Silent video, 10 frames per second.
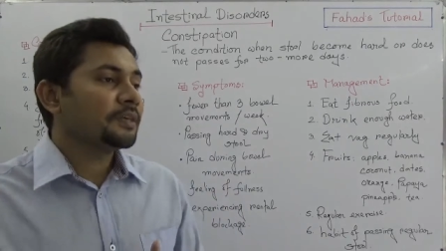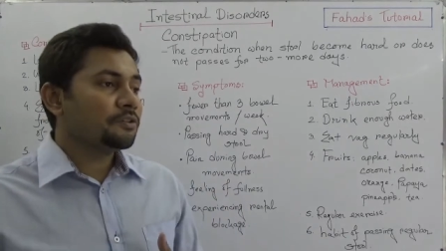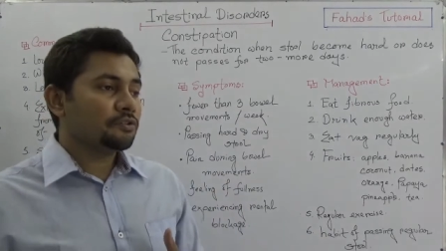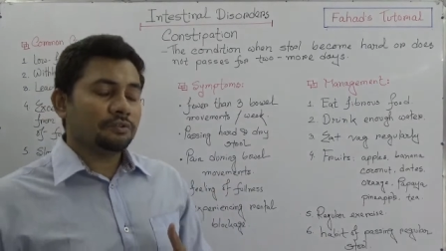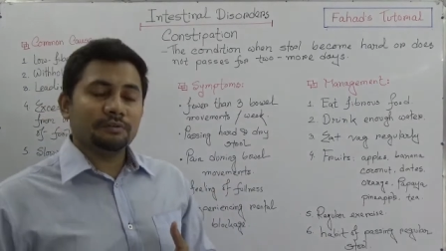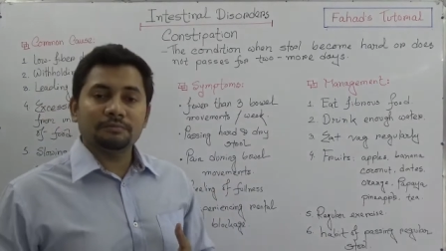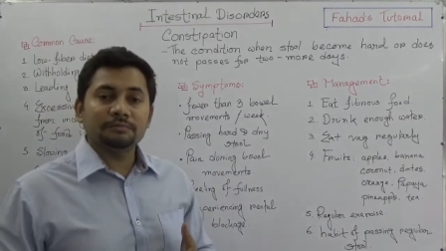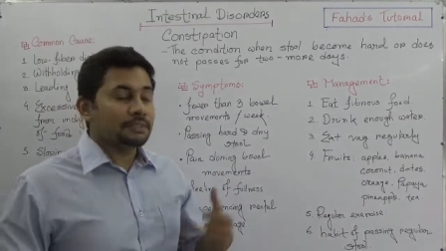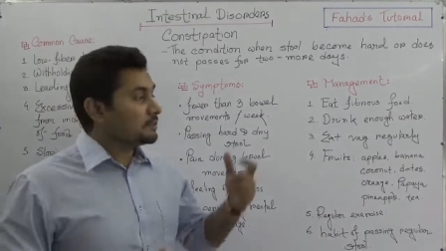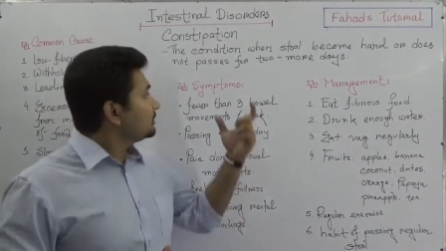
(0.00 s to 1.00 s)

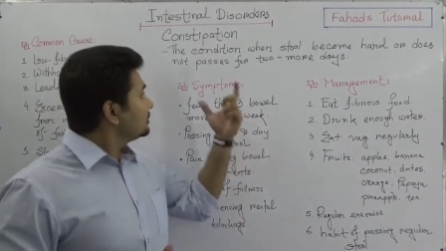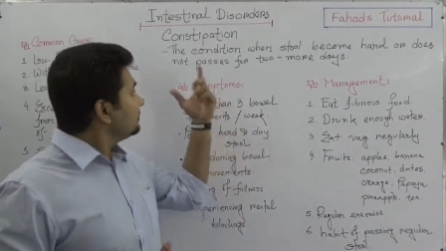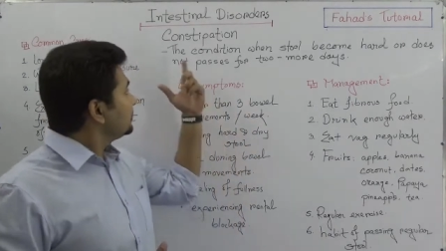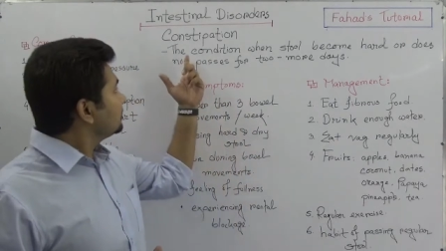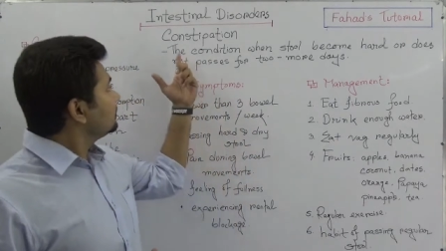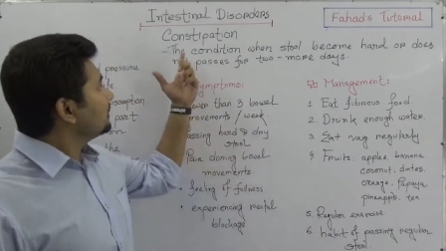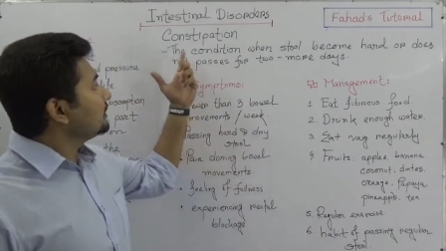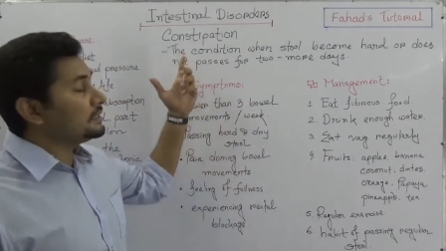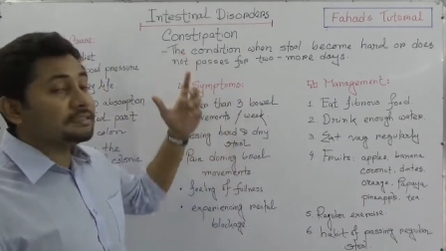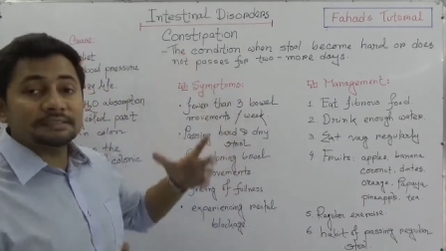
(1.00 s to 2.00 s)
So the constipation
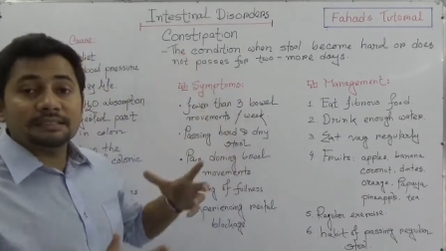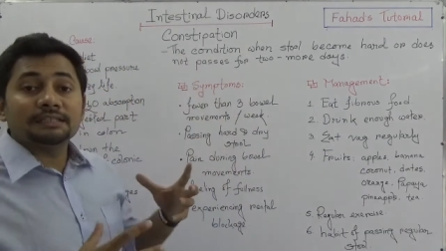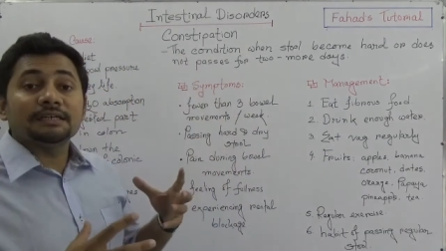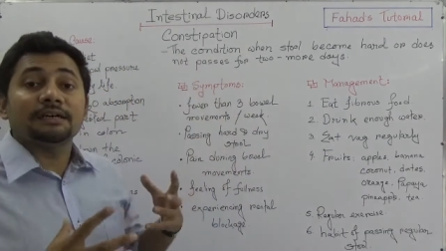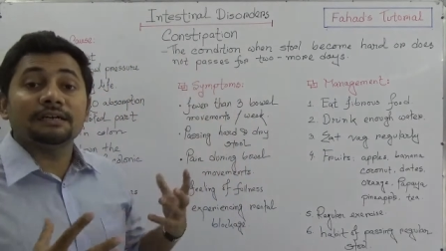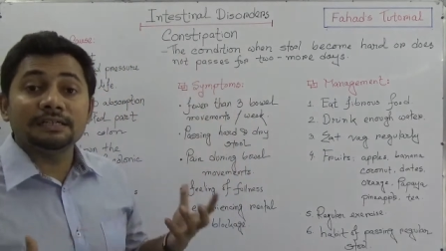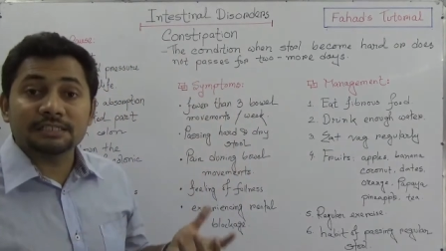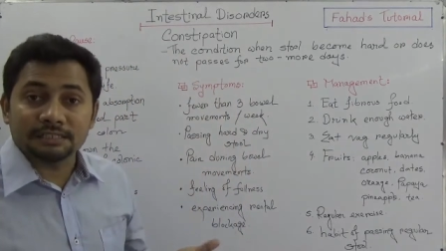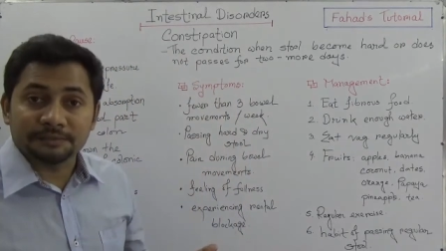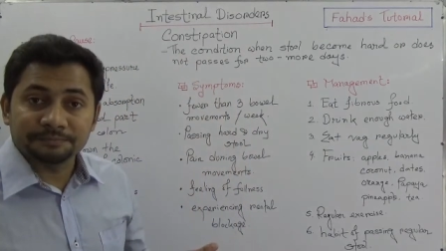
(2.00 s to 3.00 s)
is the
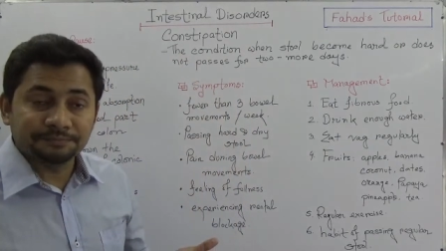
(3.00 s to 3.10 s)
condition